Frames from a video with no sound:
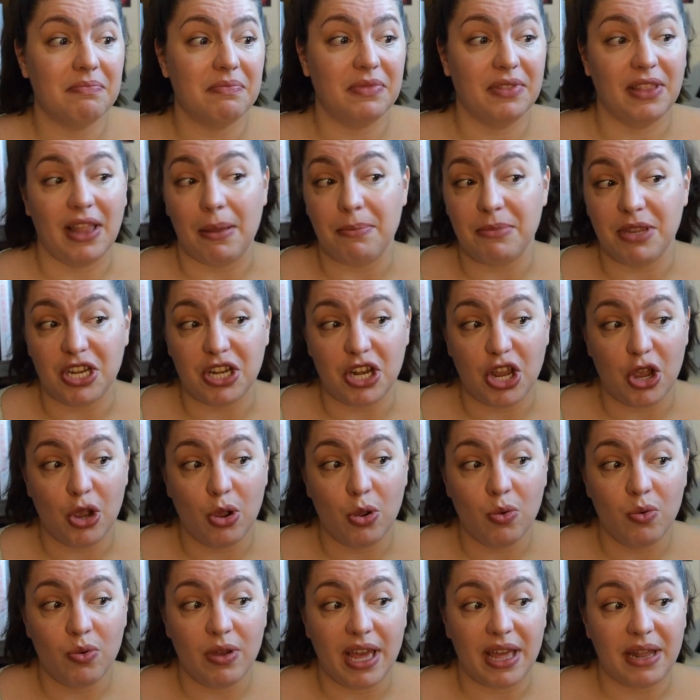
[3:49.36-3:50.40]
let me
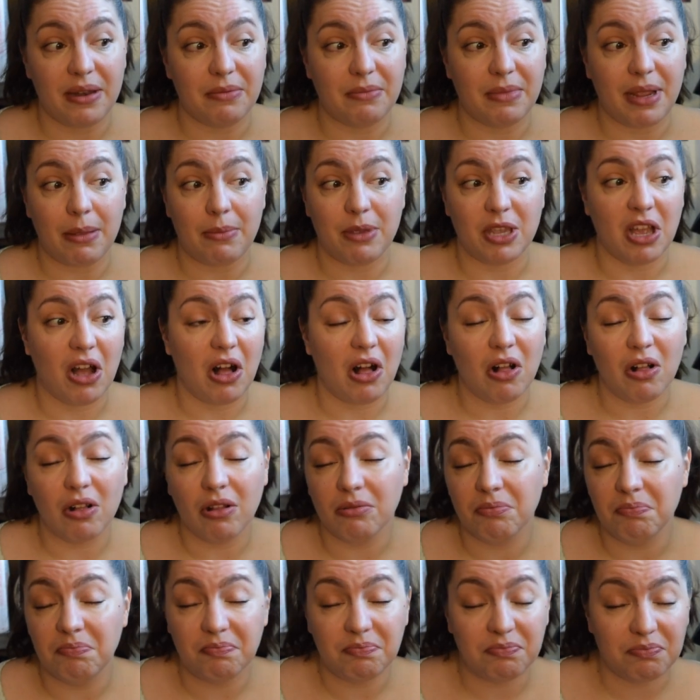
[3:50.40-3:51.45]
know and maybe
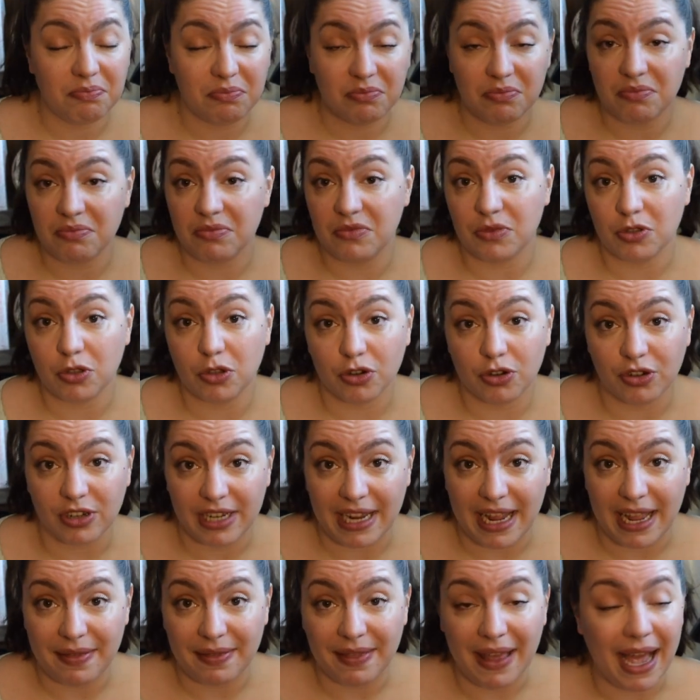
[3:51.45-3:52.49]
I'll
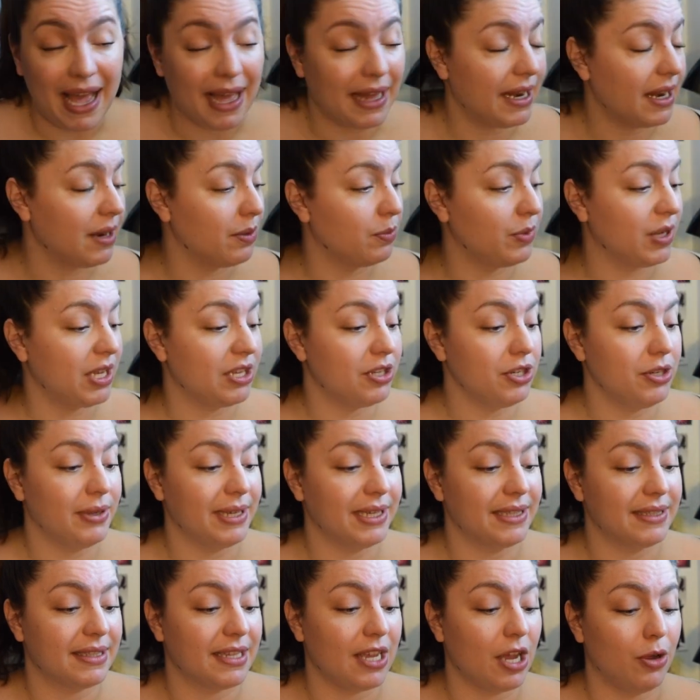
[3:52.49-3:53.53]
create that and we can do
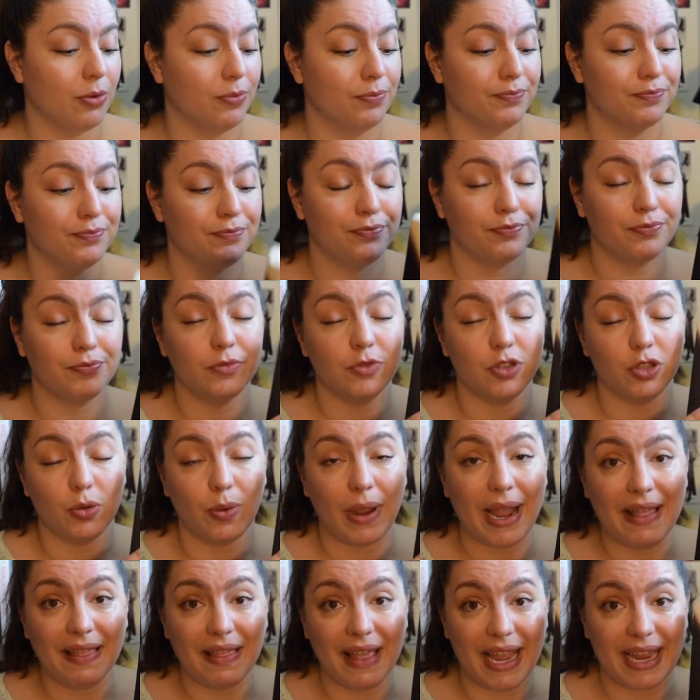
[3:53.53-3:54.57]
it. So
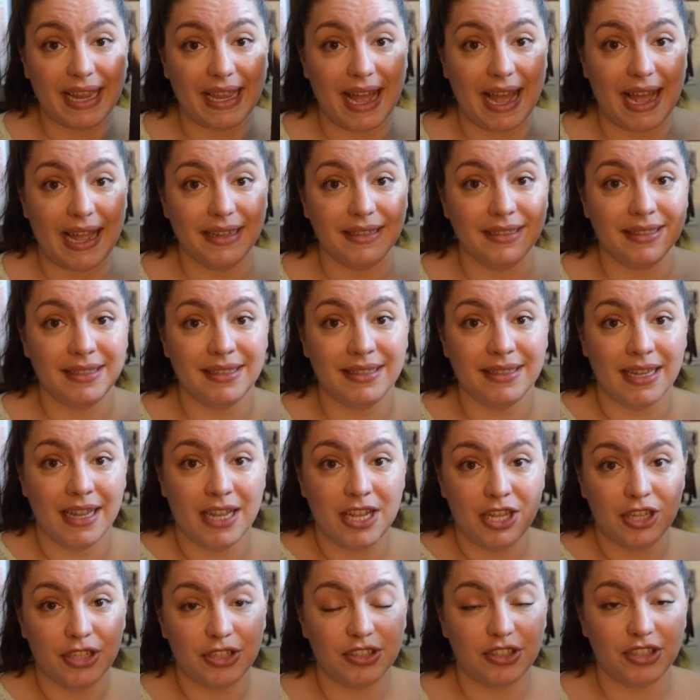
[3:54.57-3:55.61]
Twilight, guys,
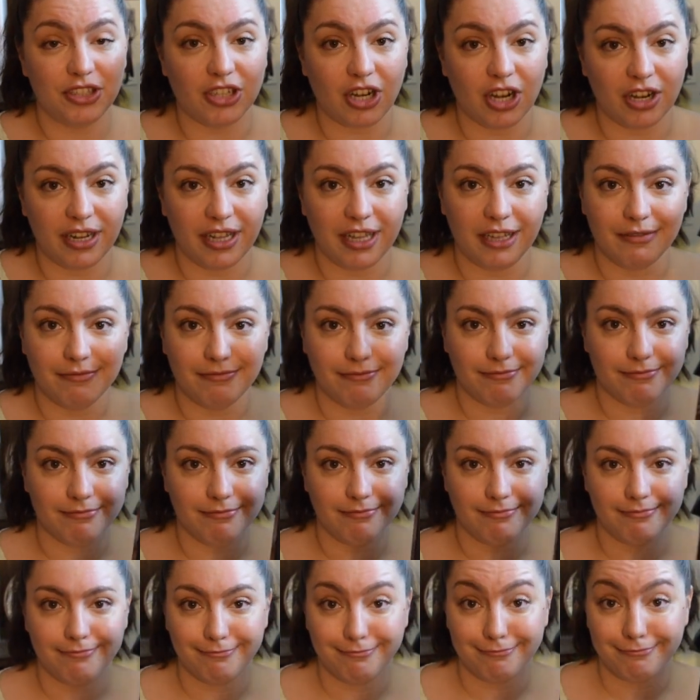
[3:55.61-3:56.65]
starting
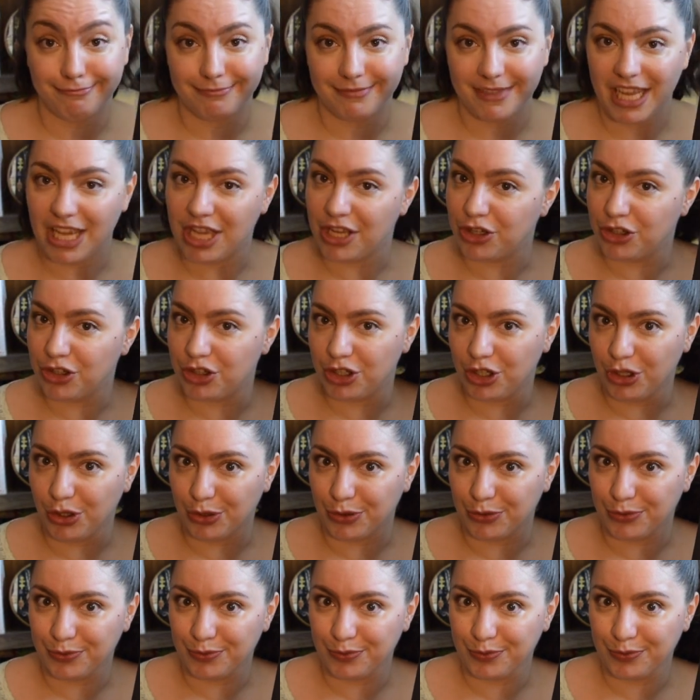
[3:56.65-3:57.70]
in June.